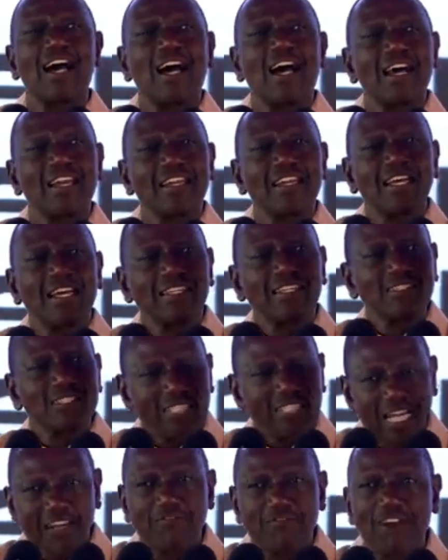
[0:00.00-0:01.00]
under
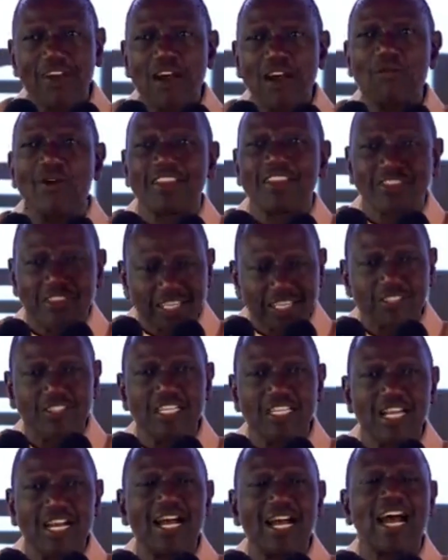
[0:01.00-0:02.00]
sunflower this
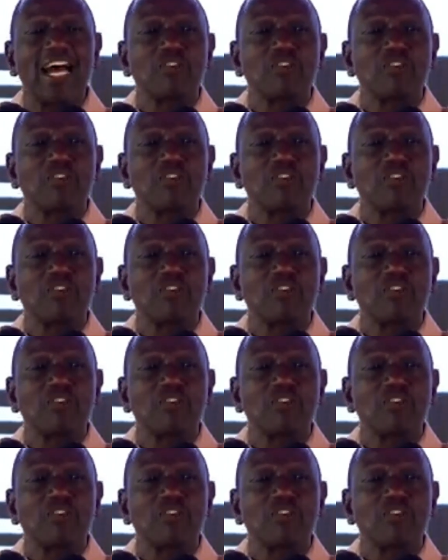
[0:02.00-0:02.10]
year,